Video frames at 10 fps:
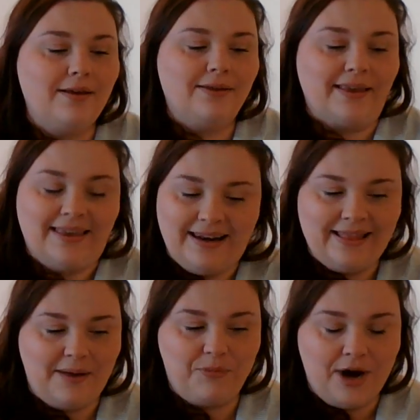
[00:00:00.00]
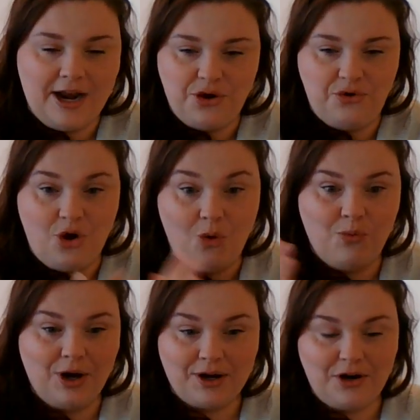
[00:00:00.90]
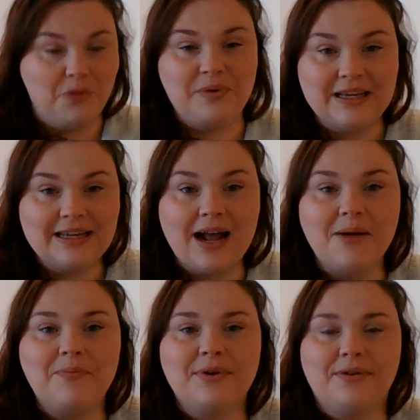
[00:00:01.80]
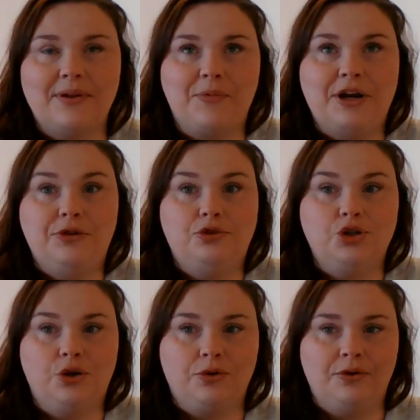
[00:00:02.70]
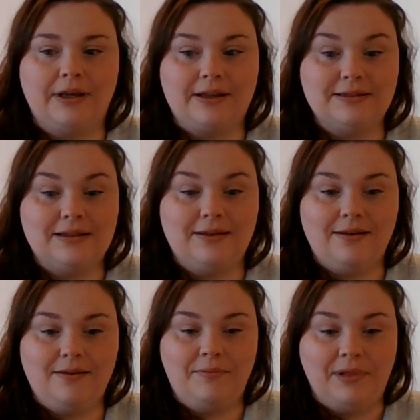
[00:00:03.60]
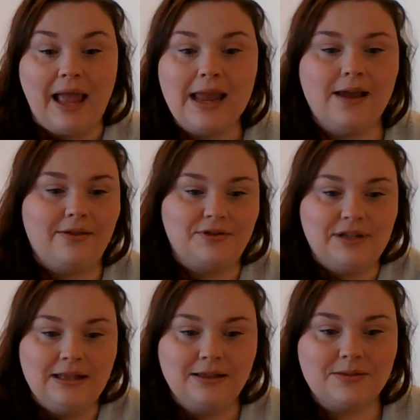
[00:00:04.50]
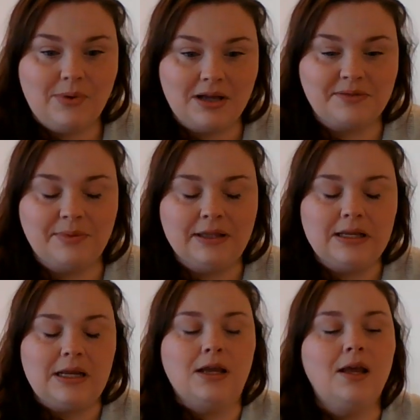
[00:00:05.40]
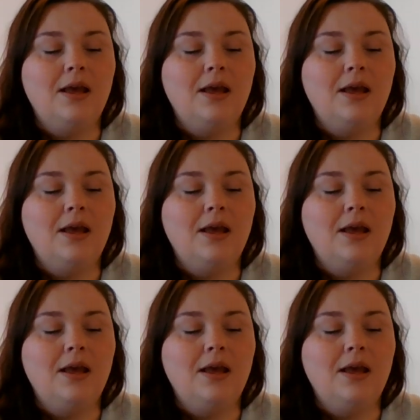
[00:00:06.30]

like getting that brand new notebook and opening it up, and that brand new journal, like it's blank. There's endless possibility.